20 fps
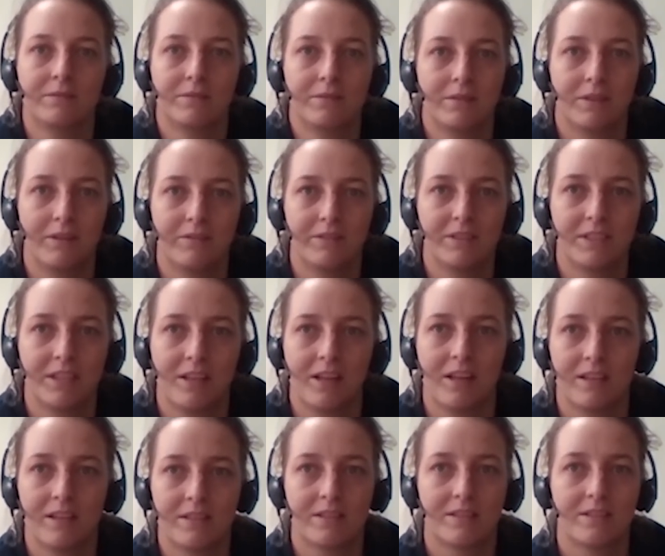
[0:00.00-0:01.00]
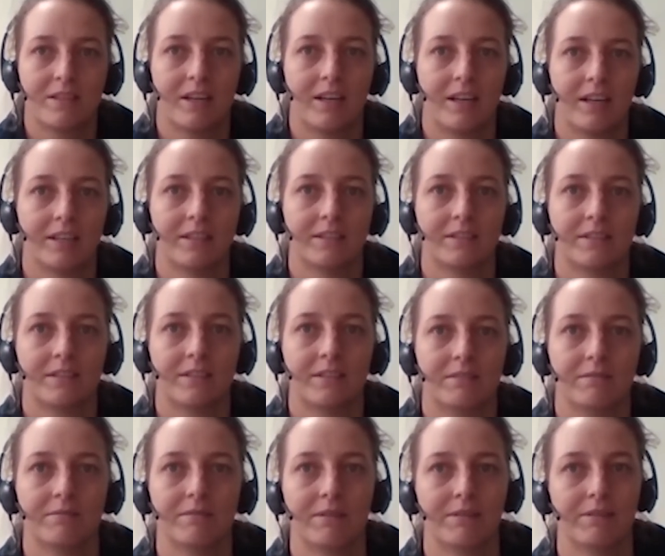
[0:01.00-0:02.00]
well, obviously, like Stars,
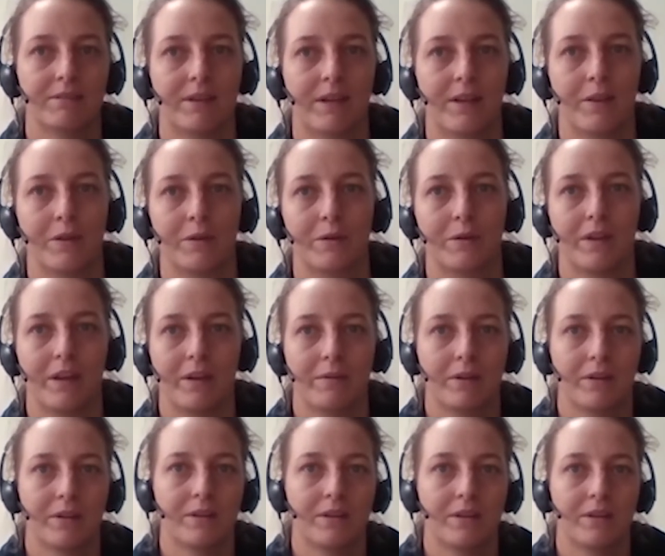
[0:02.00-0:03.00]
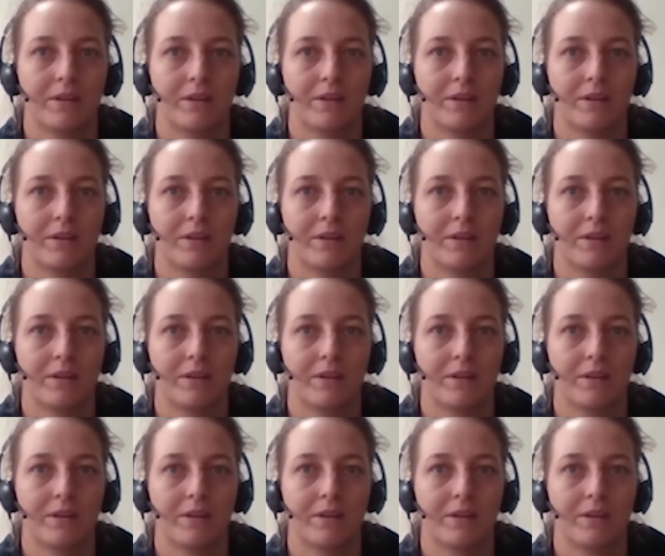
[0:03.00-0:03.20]
everyone thought they were going to